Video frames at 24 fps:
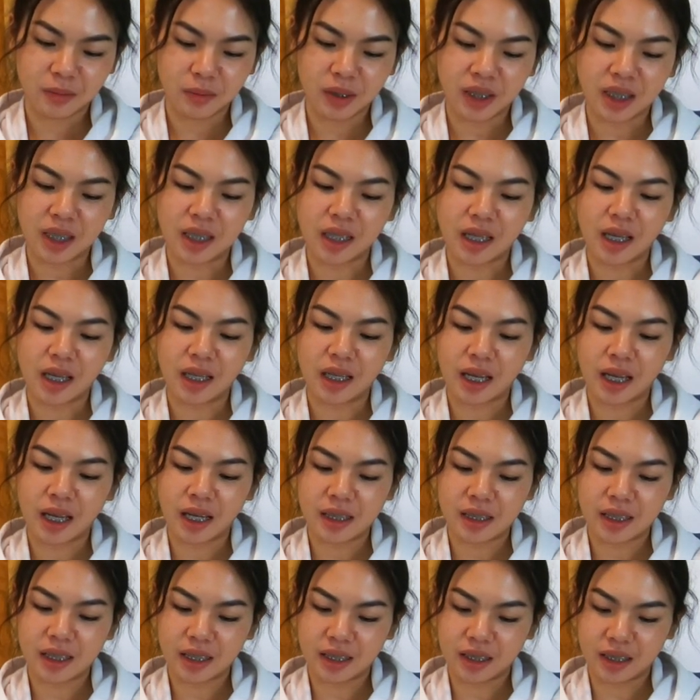But
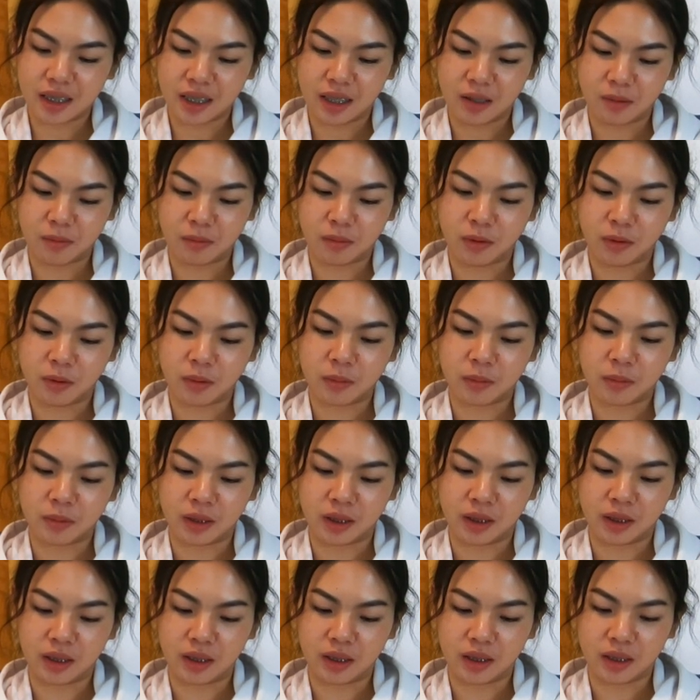at that time,
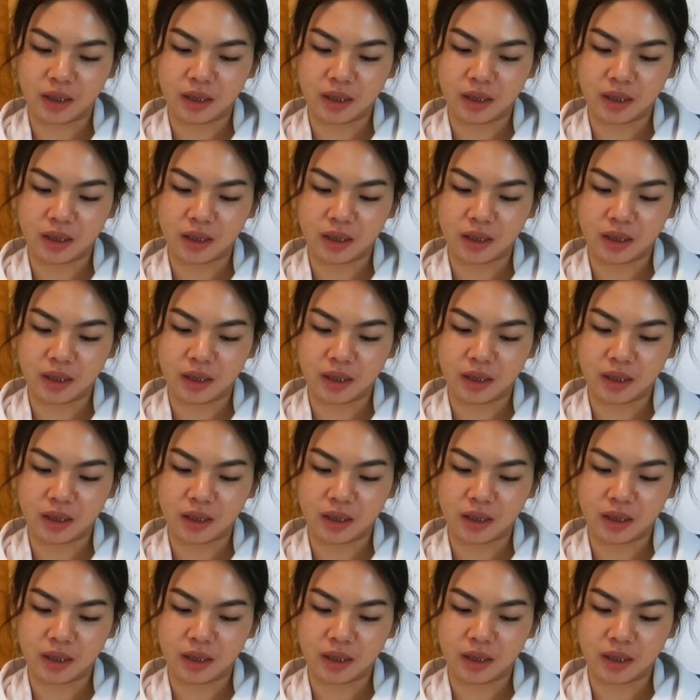probably